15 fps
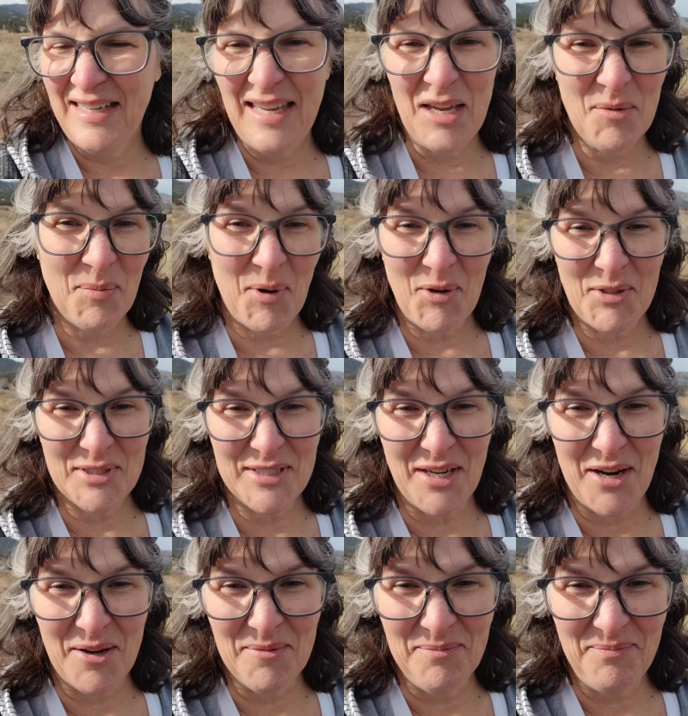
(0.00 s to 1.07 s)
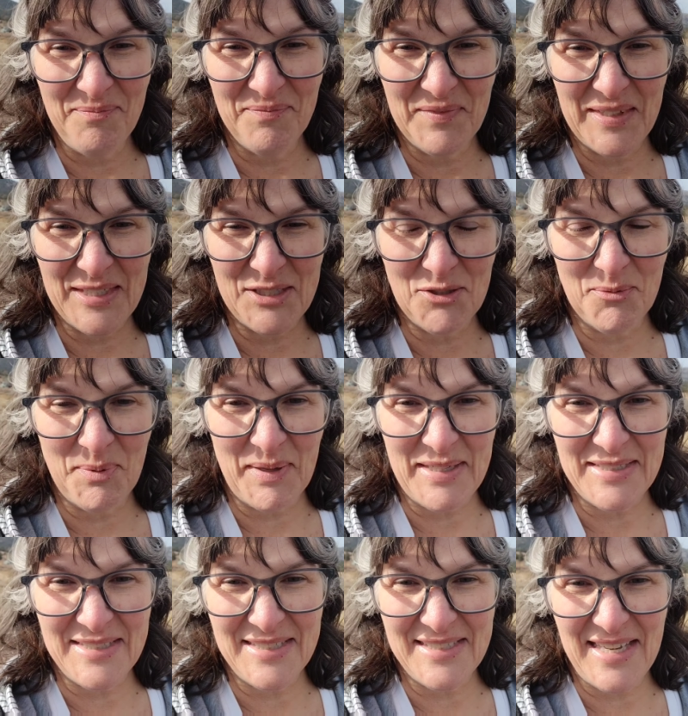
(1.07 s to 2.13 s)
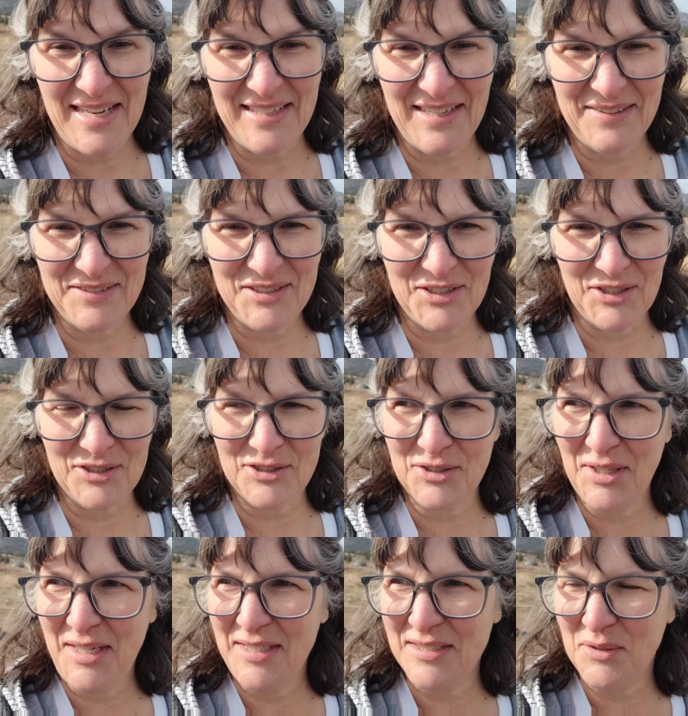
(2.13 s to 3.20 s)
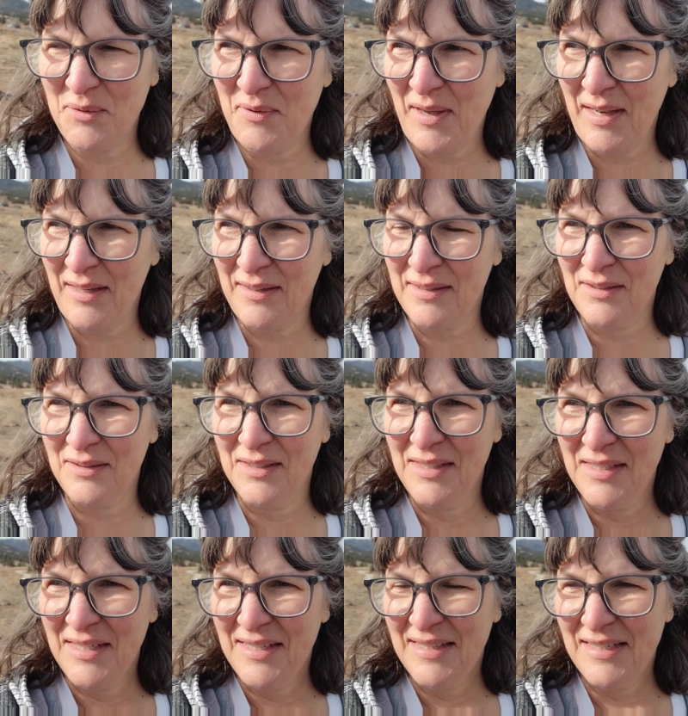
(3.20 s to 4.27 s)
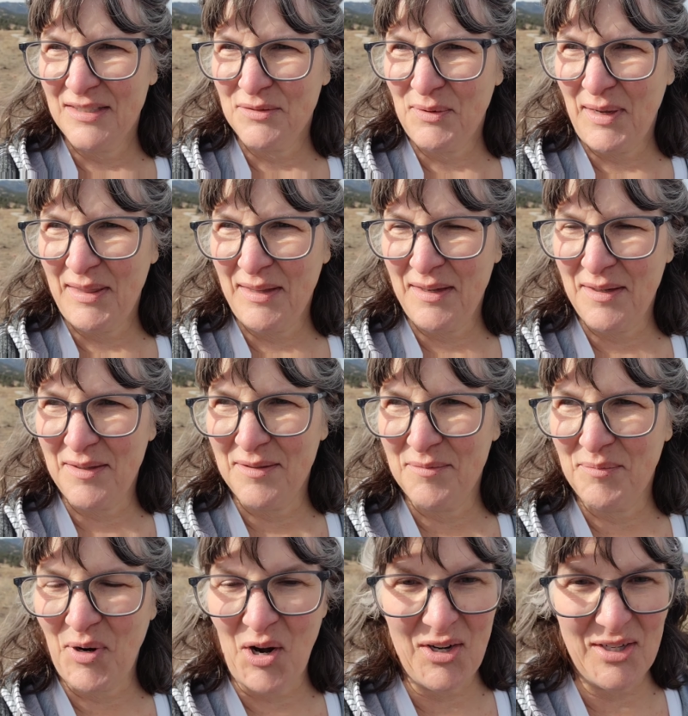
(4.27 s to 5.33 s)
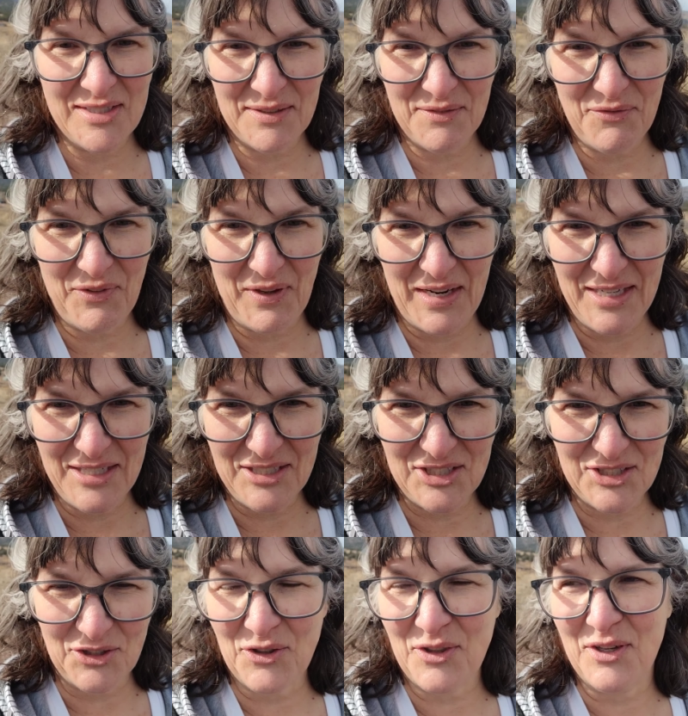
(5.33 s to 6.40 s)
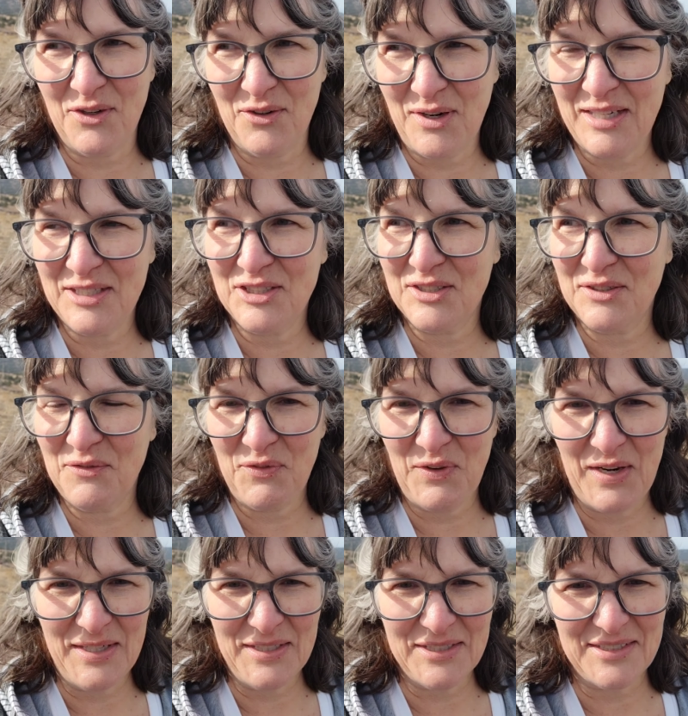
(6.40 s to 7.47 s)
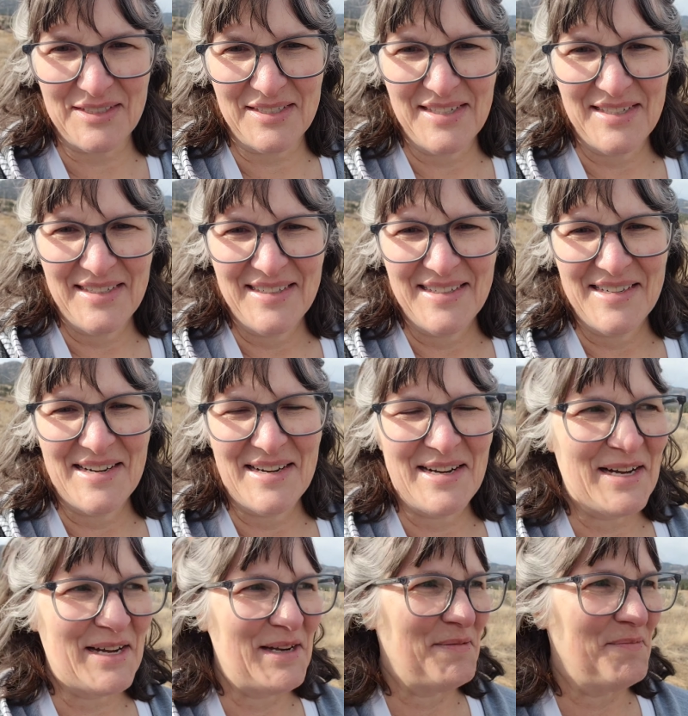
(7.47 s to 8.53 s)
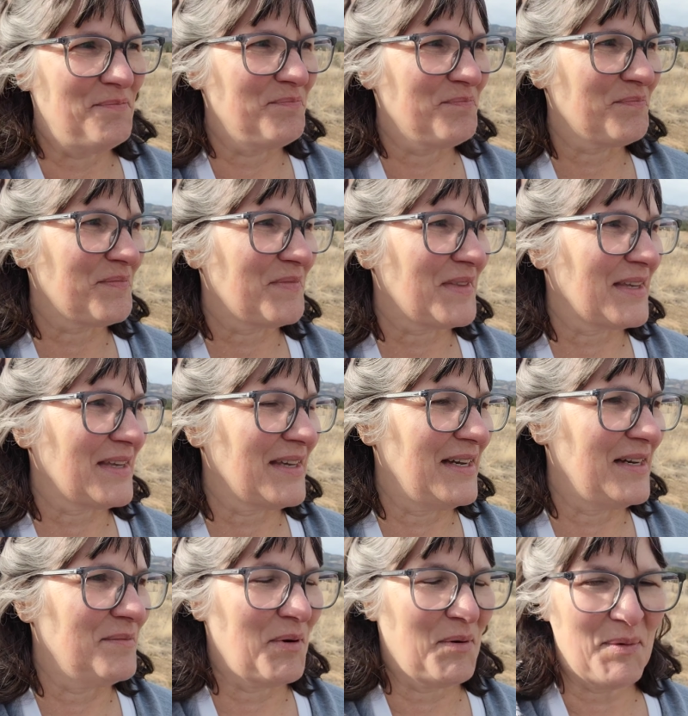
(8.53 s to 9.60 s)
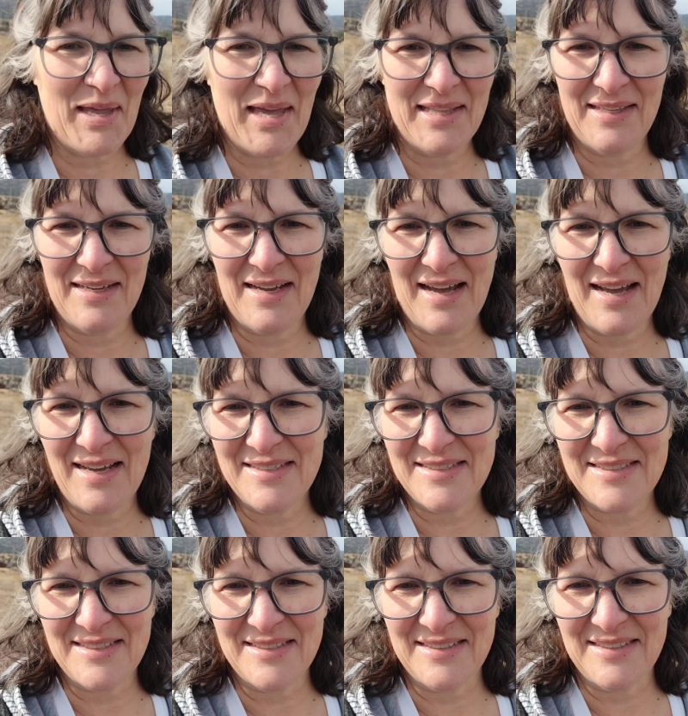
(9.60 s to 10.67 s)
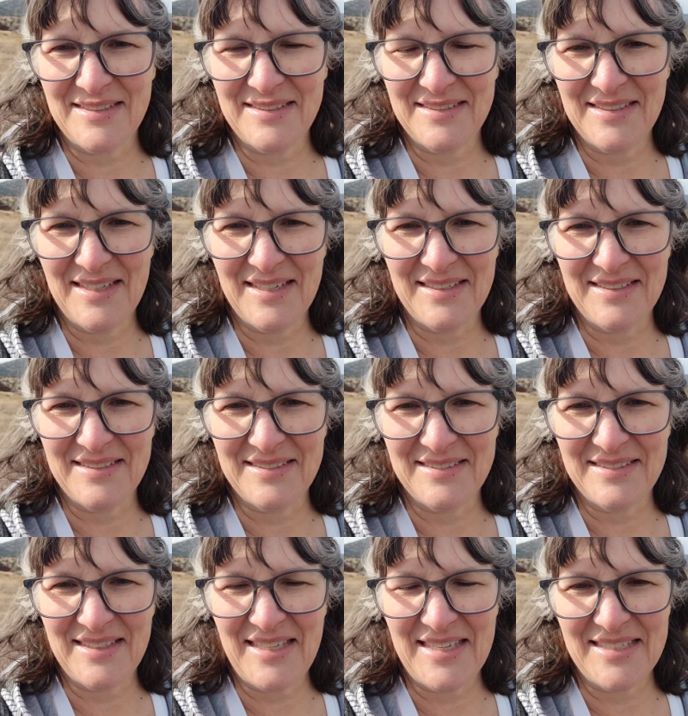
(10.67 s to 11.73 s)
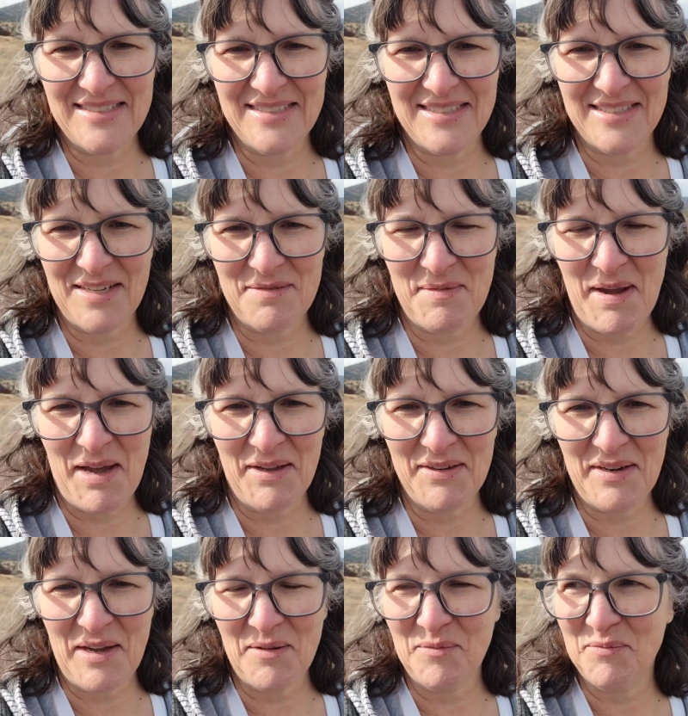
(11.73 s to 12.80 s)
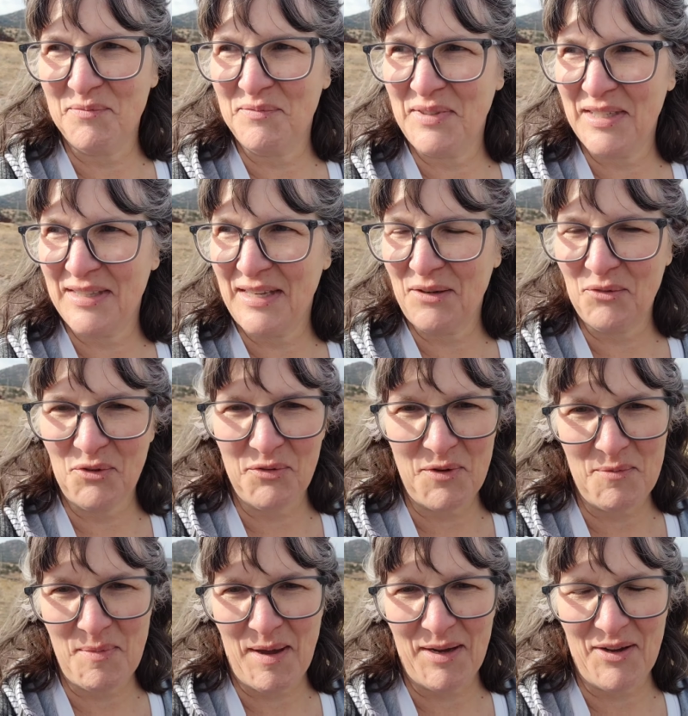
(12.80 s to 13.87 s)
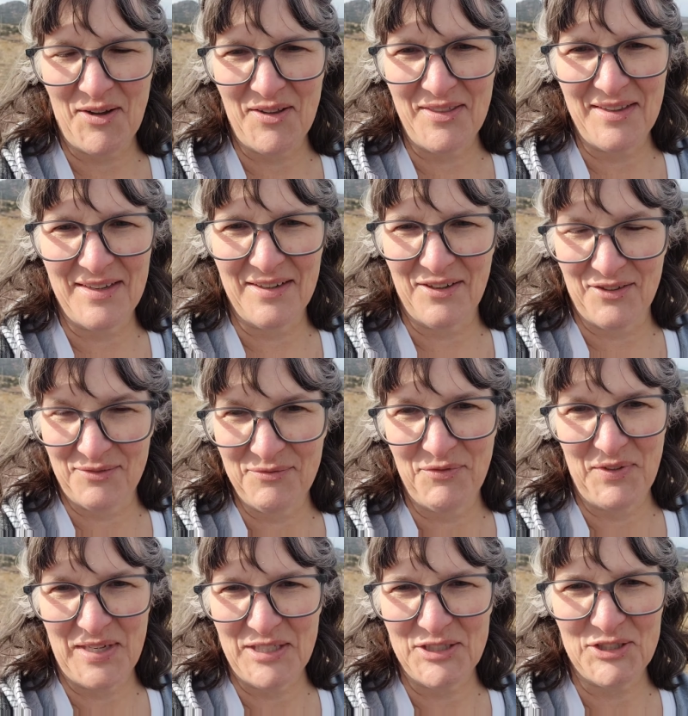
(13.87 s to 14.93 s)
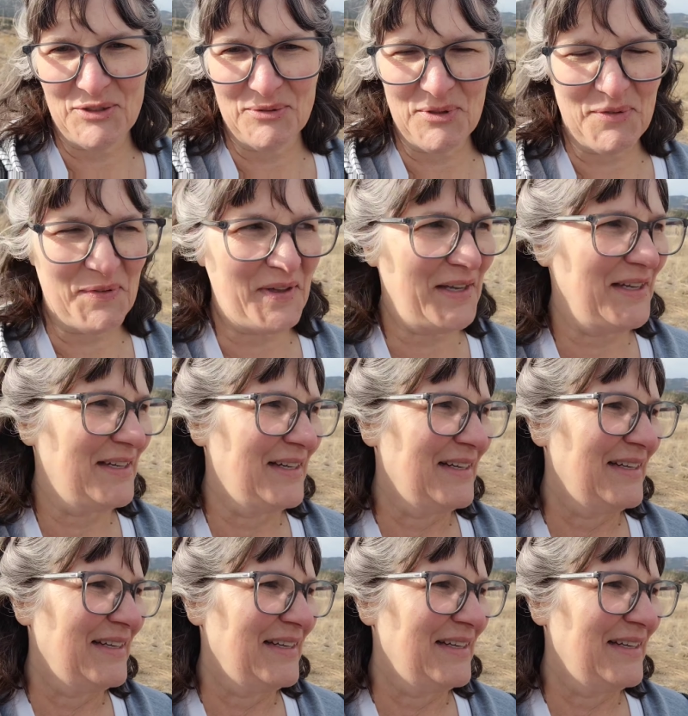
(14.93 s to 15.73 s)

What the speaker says: Kit broke his arm in 2 places, had to have surgery. So we've had a little, that's why the barn isn't finished, or the garage isn't finished. But we had the guys and the kids come out and help get that roofing back on, or finish the roofing.